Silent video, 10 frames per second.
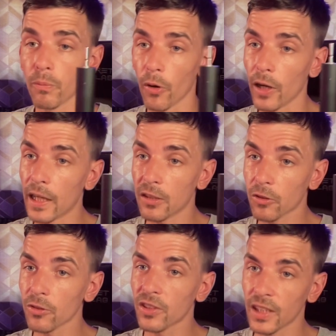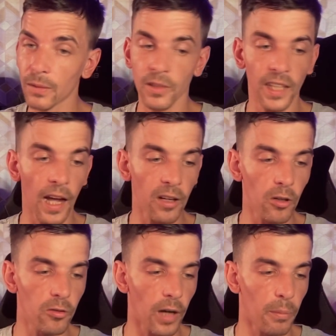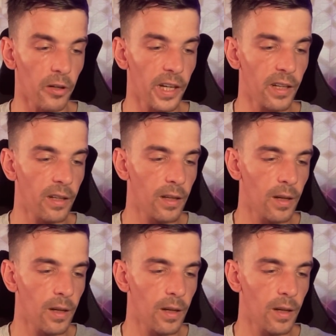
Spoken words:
But it does seem to get a good grab on it,